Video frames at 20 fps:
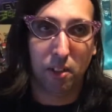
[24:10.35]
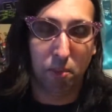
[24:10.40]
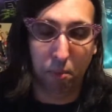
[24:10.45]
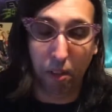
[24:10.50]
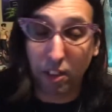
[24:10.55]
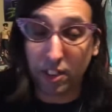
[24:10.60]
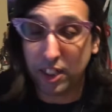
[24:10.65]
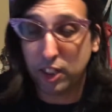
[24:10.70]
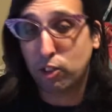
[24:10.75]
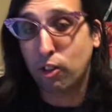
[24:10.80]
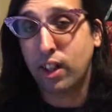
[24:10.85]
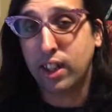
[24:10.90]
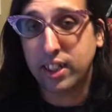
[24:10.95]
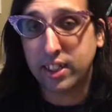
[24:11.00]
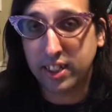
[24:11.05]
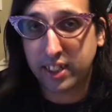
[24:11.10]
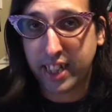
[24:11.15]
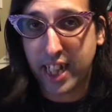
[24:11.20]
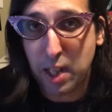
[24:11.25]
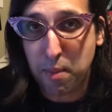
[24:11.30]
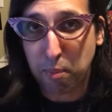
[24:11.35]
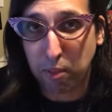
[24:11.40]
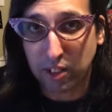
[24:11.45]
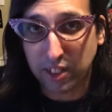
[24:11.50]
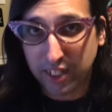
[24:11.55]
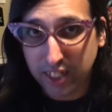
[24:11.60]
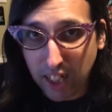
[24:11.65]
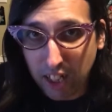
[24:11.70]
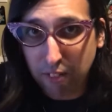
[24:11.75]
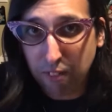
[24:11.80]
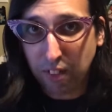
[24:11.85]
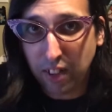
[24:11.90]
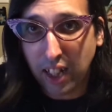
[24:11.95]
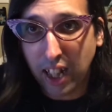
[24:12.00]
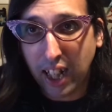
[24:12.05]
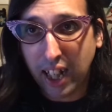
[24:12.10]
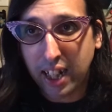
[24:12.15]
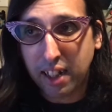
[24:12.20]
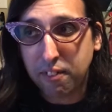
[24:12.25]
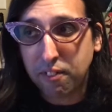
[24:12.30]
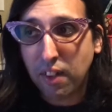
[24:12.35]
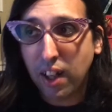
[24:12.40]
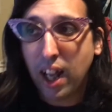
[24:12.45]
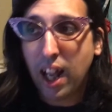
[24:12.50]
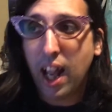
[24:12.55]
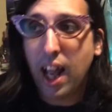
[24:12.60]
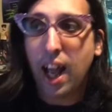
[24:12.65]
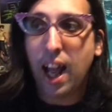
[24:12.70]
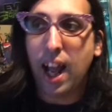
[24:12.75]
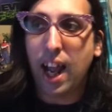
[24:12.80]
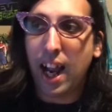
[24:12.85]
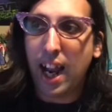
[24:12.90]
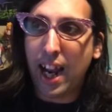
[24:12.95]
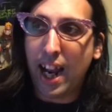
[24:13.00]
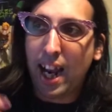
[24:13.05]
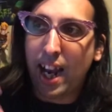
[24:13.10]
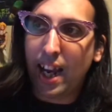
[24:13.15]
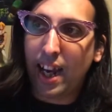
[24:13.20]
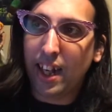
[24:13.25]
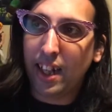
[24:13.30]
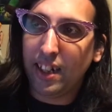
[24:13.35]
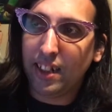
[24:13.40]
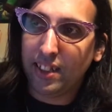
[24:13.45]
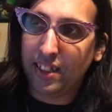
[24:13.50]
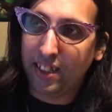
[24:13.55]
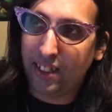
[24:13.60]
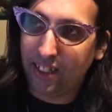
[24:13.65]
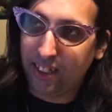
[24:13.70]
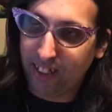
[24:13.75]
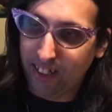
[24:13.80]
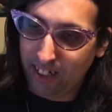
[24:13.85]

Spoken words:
mostly trying to just keep herself alive. And